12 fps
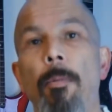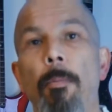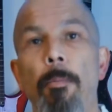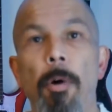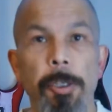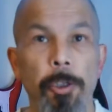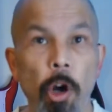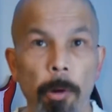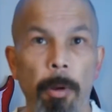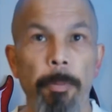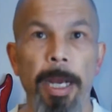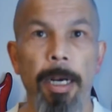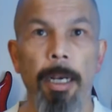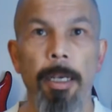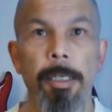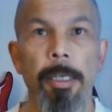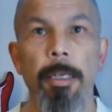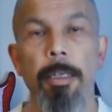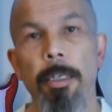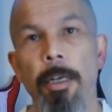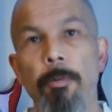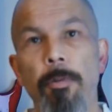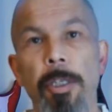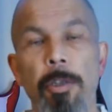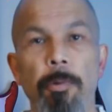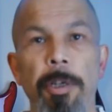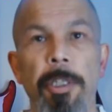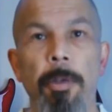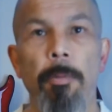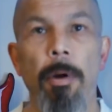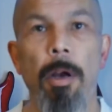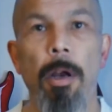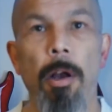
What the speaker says: Most normal pedals, you switch them